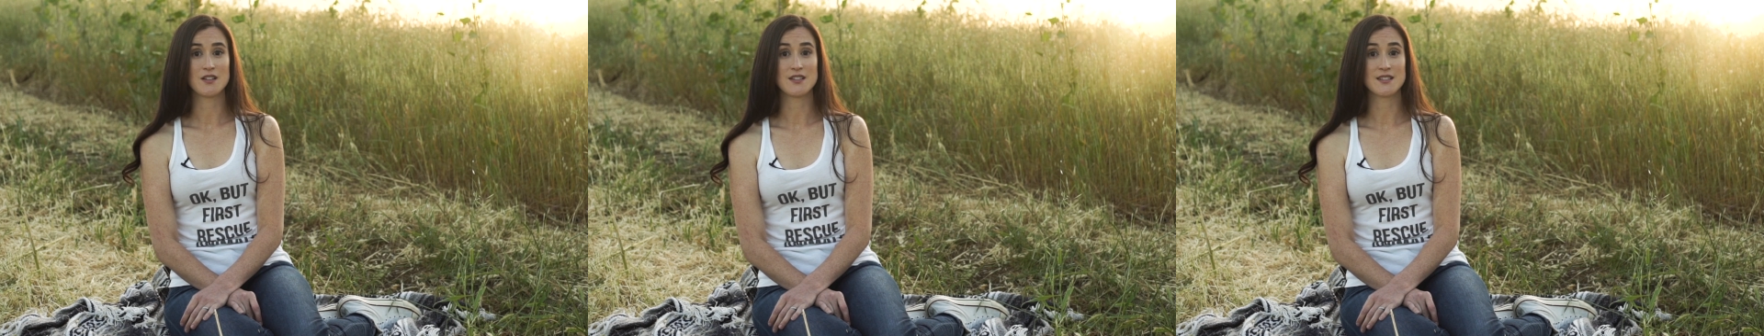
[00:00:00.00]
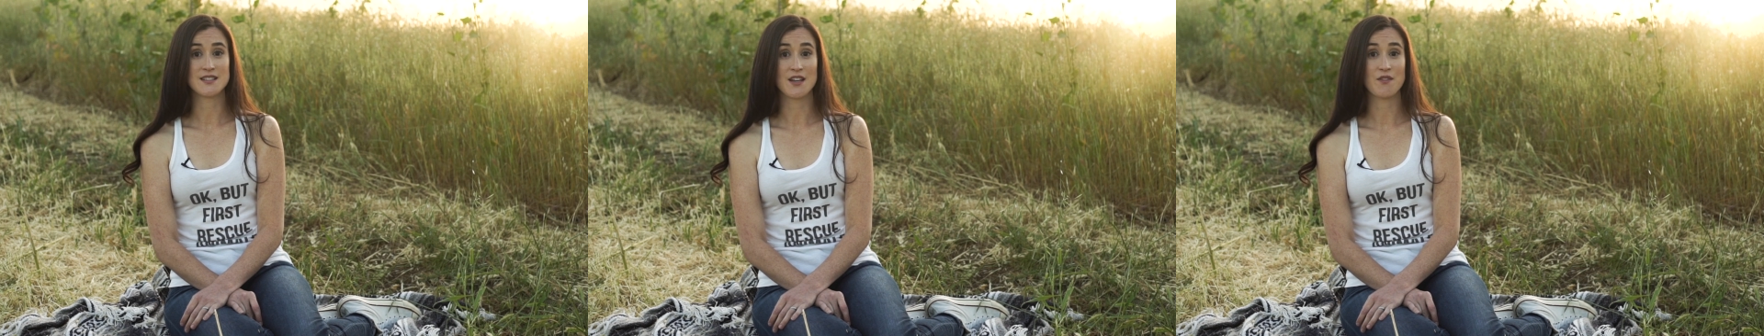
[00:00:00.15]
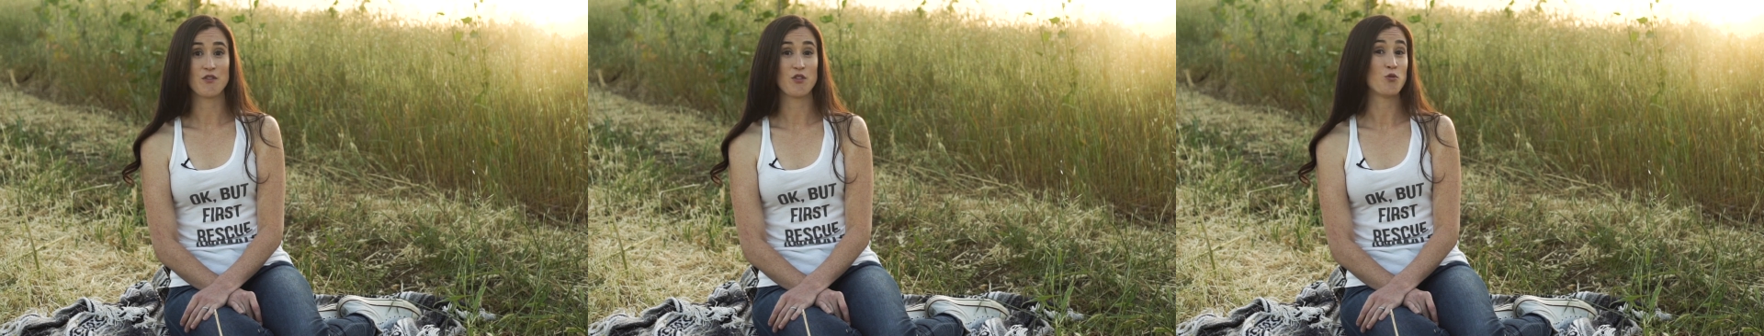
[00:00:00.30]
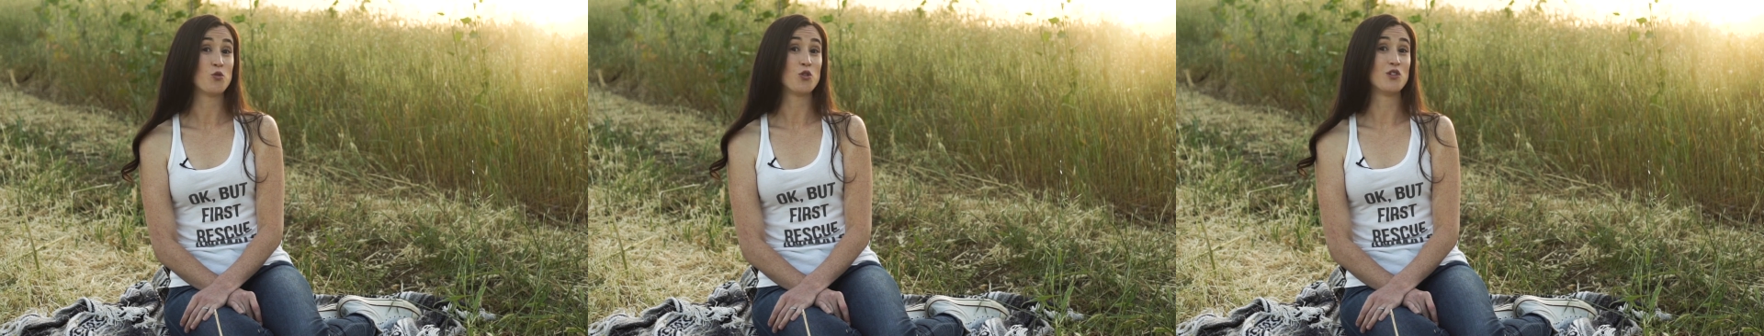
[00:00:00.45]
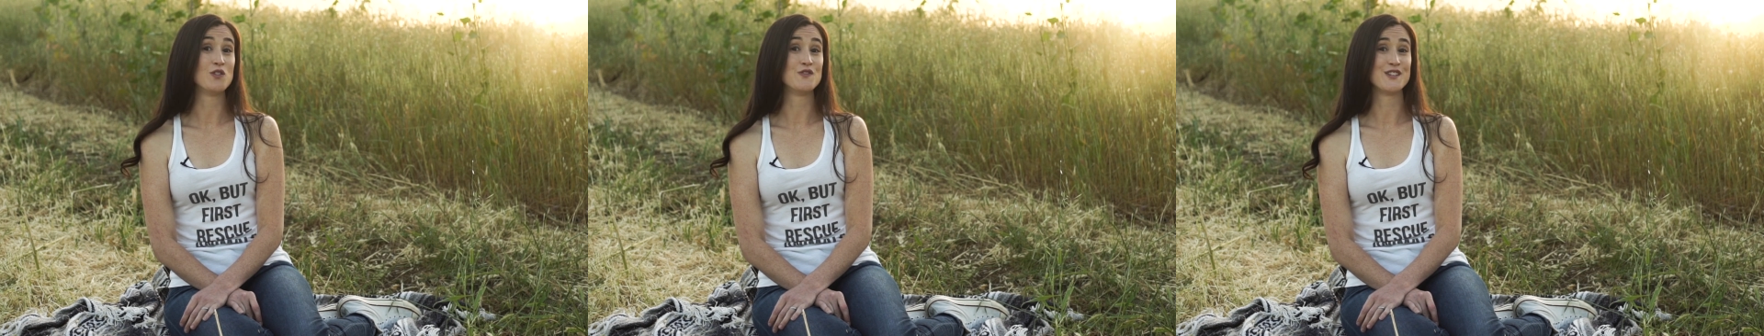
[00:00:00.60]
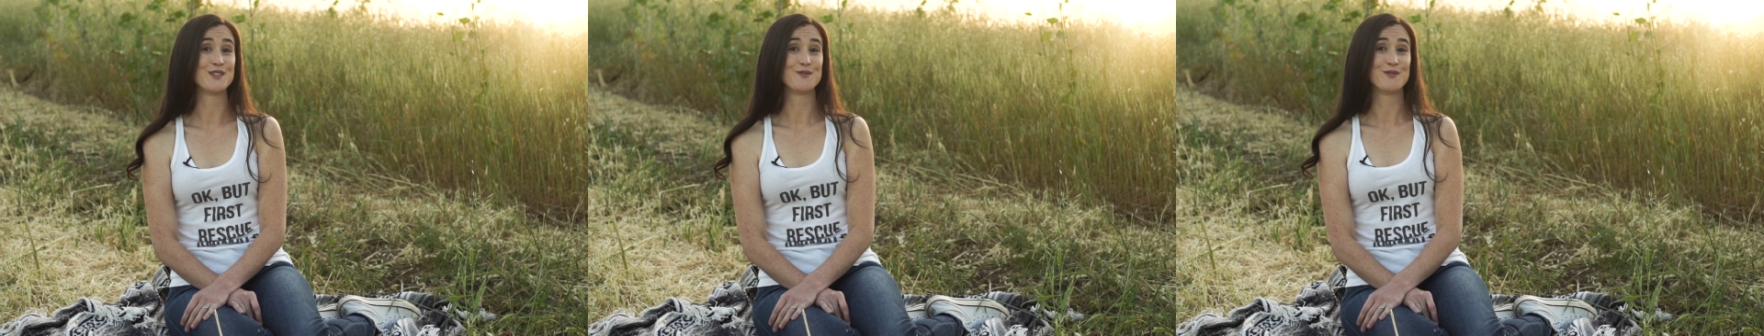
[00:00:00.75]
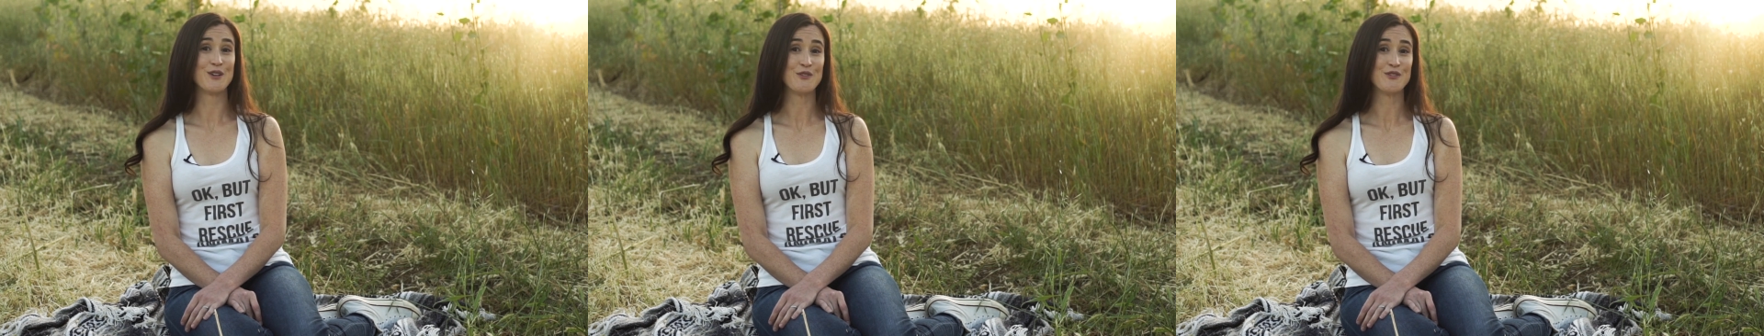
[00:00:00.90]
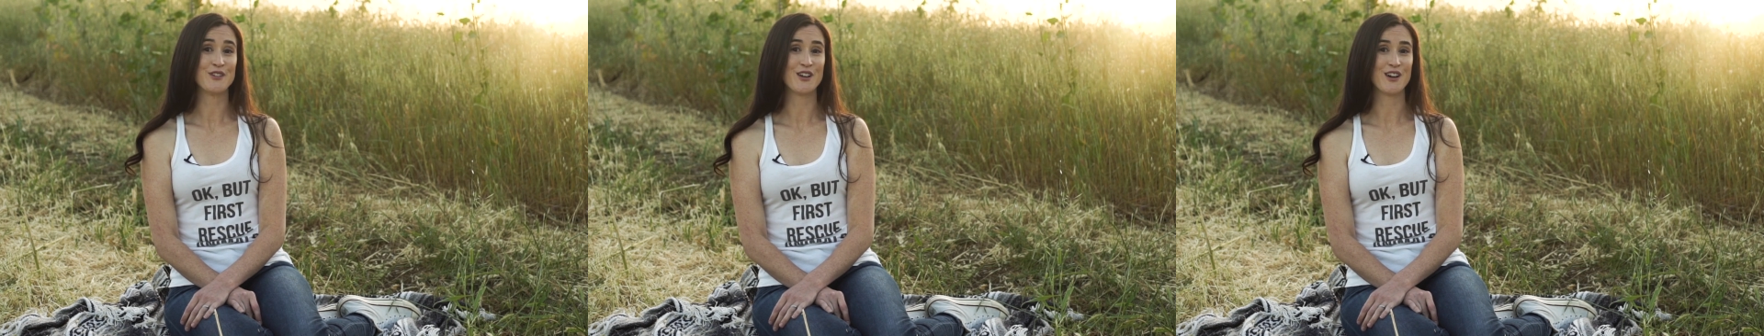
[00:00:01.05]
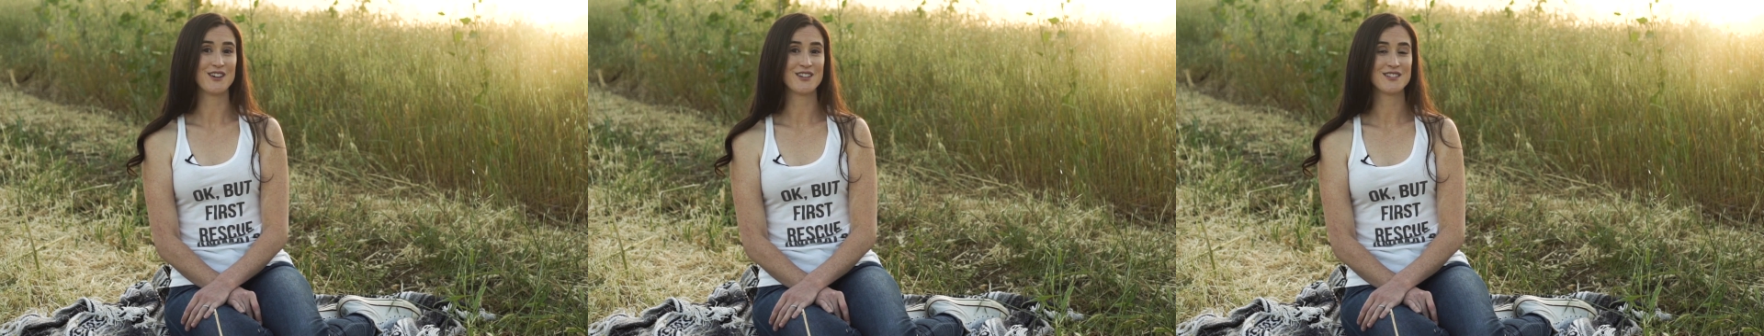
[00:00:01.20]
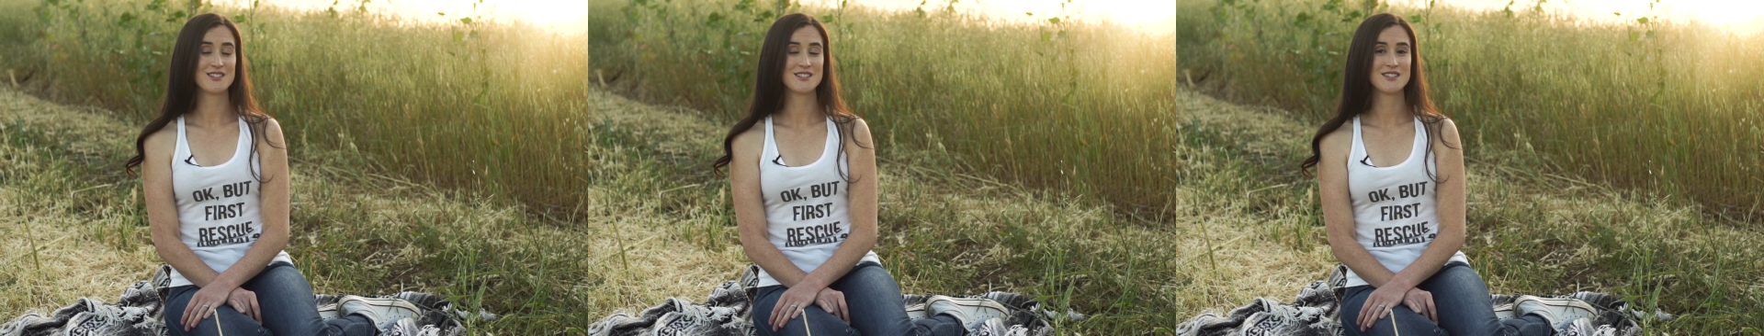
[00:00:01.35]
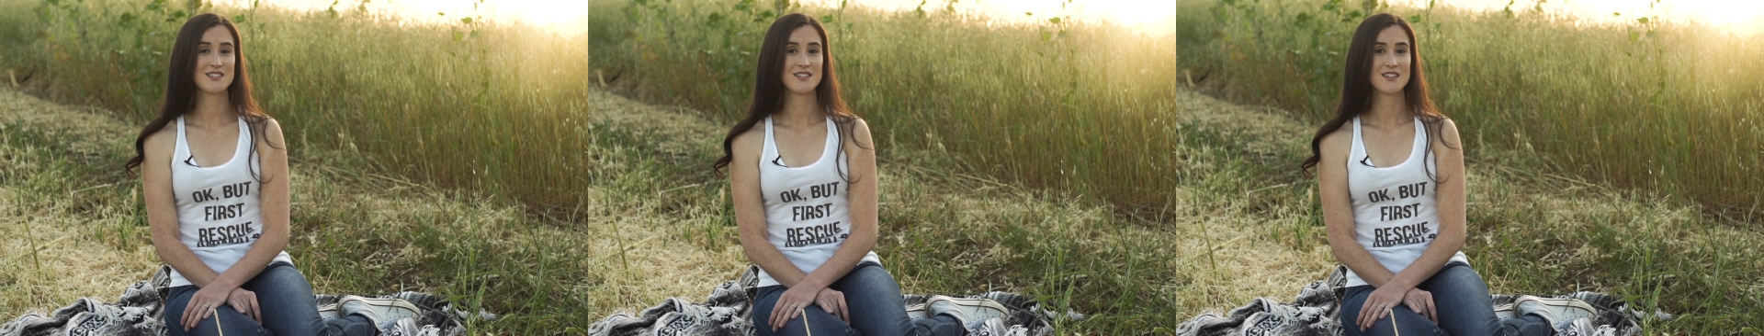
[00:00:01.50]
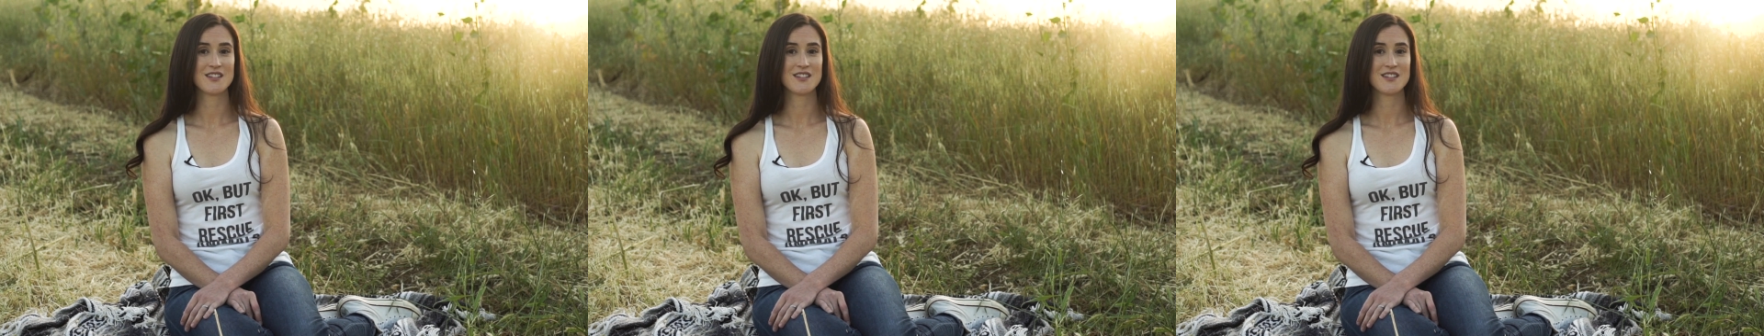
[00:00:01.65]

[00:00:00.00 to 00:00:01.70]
to saving wolves and wolf dogs.